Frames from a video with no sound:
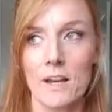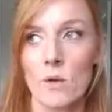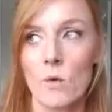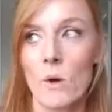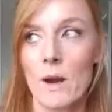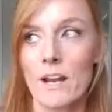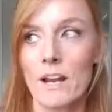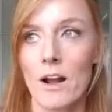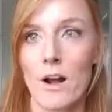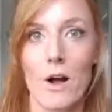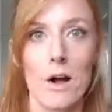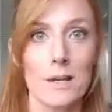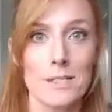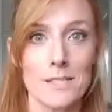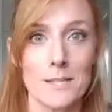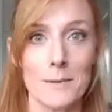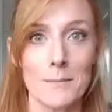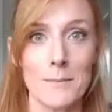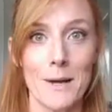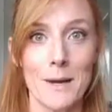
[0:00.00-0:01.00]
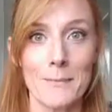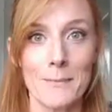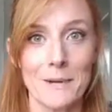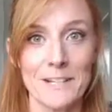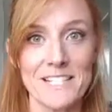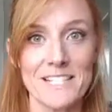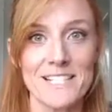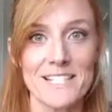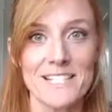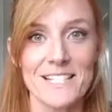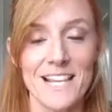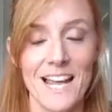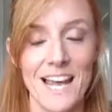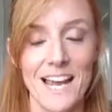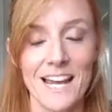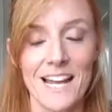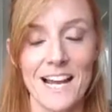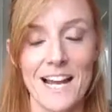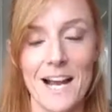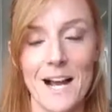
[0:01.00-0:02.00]
quite awesome, I must
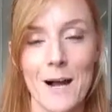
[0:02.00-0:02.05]
say.